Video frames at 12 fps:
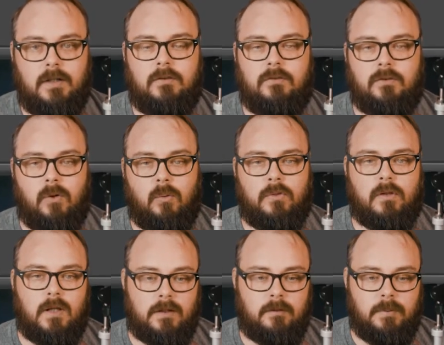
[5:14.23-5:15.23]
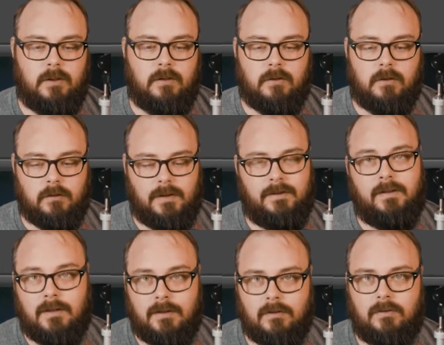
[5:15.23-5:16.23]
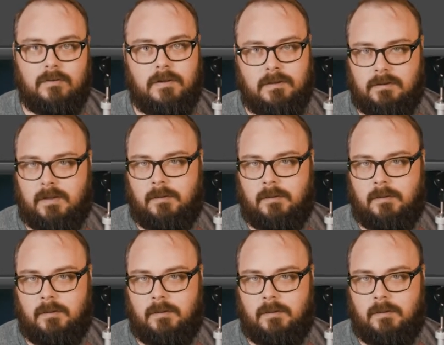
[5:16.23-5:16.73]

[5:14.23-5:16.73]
So with a lot of speakers, at the end of their sentence,